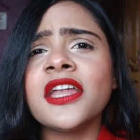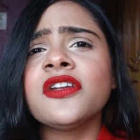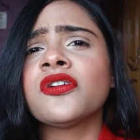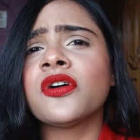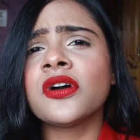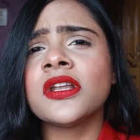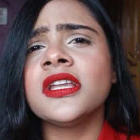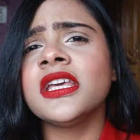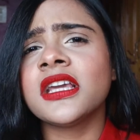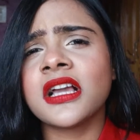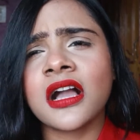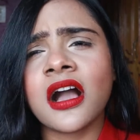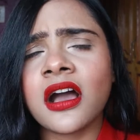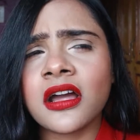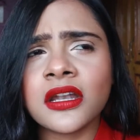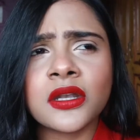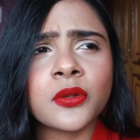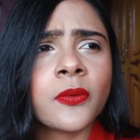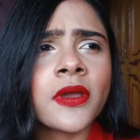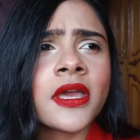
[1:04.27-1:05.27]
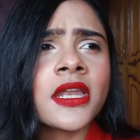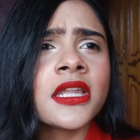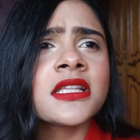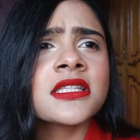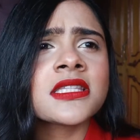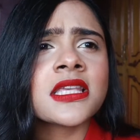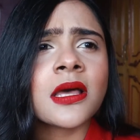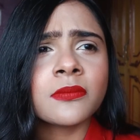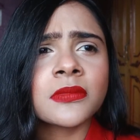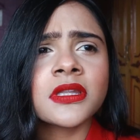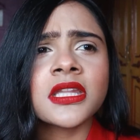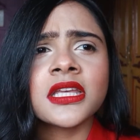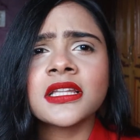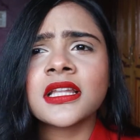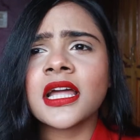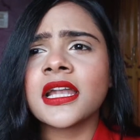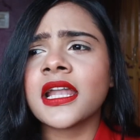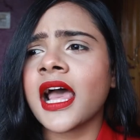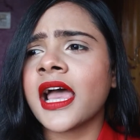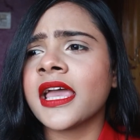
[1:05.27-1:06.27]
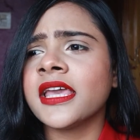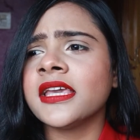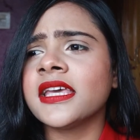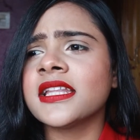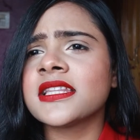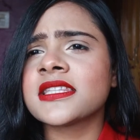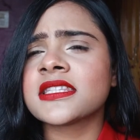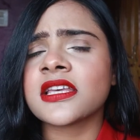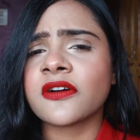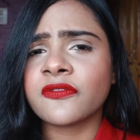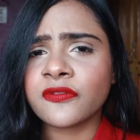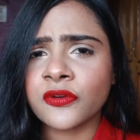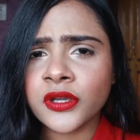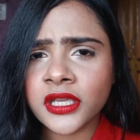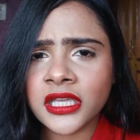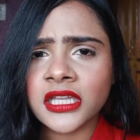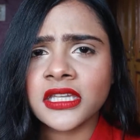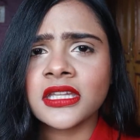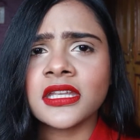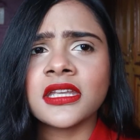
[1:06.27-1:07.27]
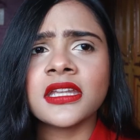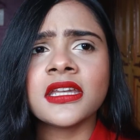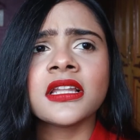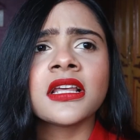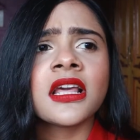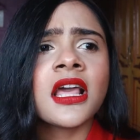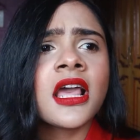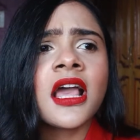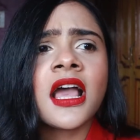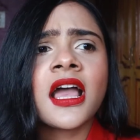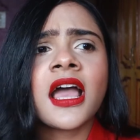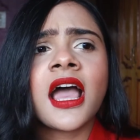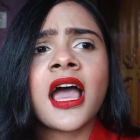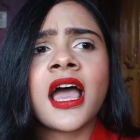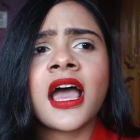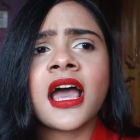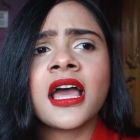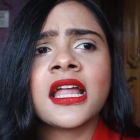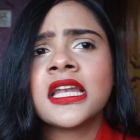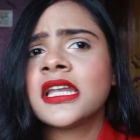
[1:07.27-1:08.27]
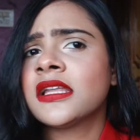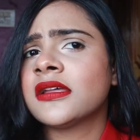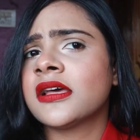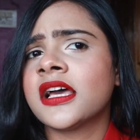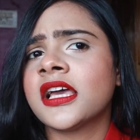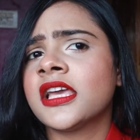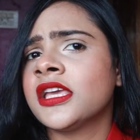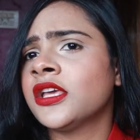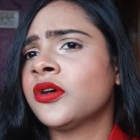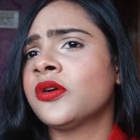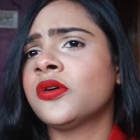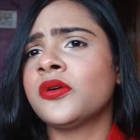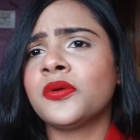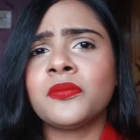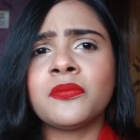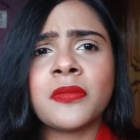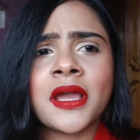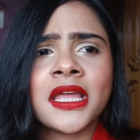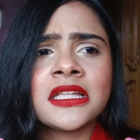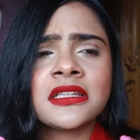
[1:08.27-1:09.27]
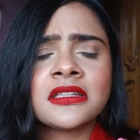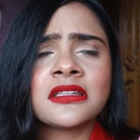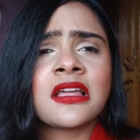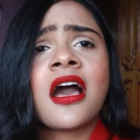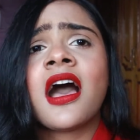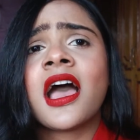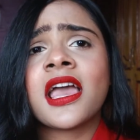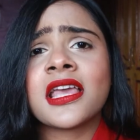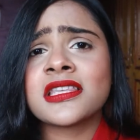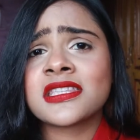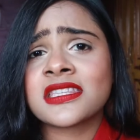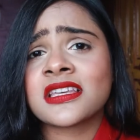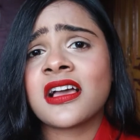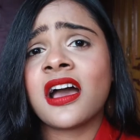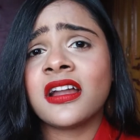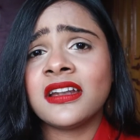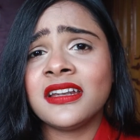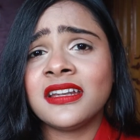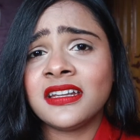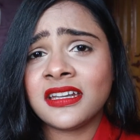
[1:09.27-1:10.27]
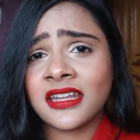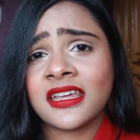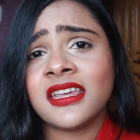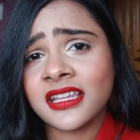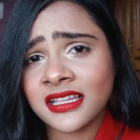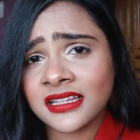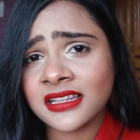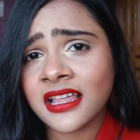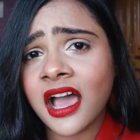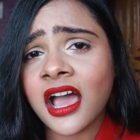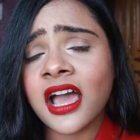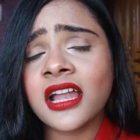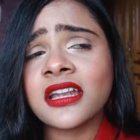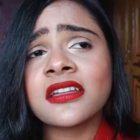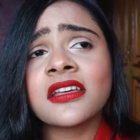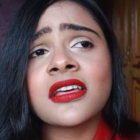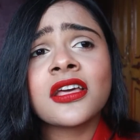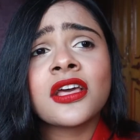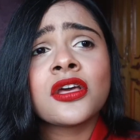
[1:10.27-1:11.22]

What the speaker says: I really can't wear it's something that I get suffocated, and you know, my thighs can't take that.